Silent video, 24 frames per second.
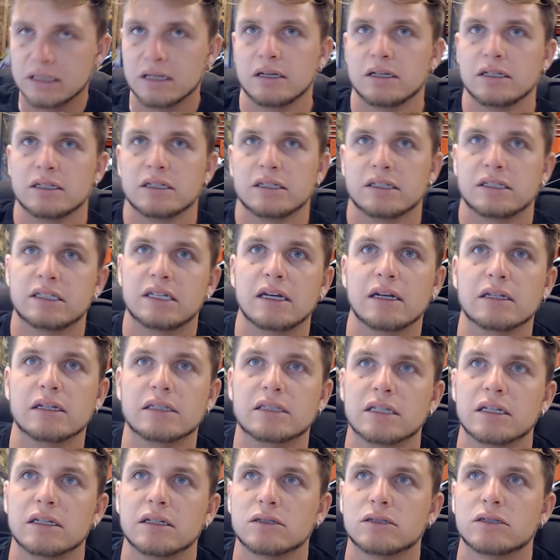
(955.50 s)

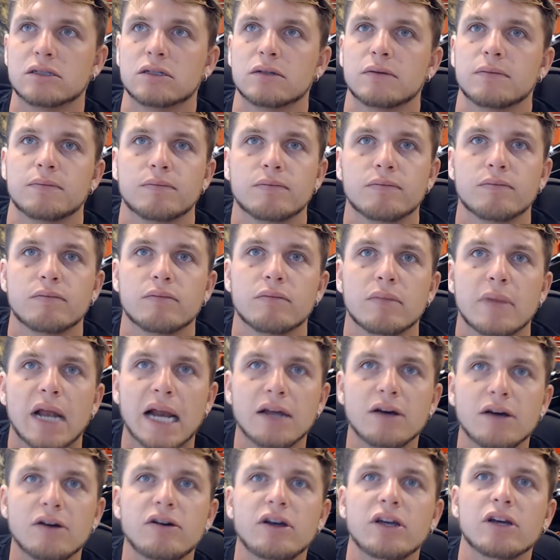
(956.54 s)
citizens. Not
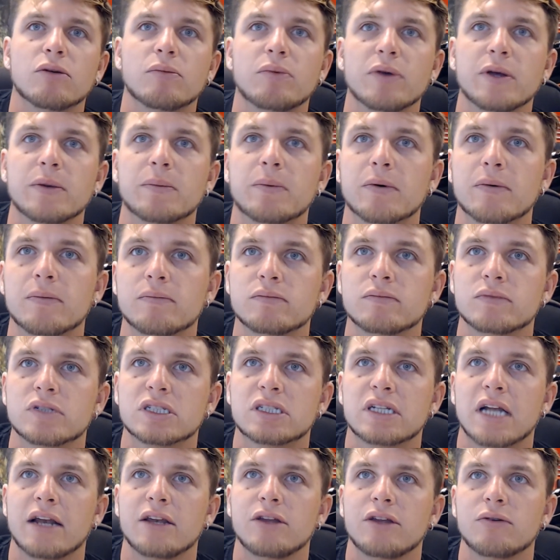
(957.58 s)
illegal people, just
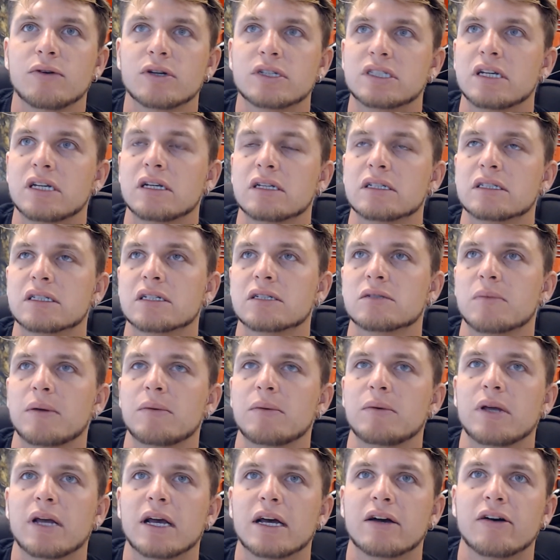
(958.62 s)
non-U.S. citizens. Maybe you
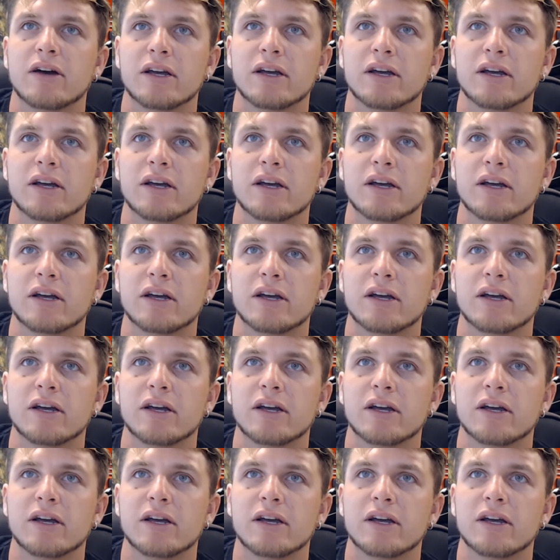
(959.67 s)
got like your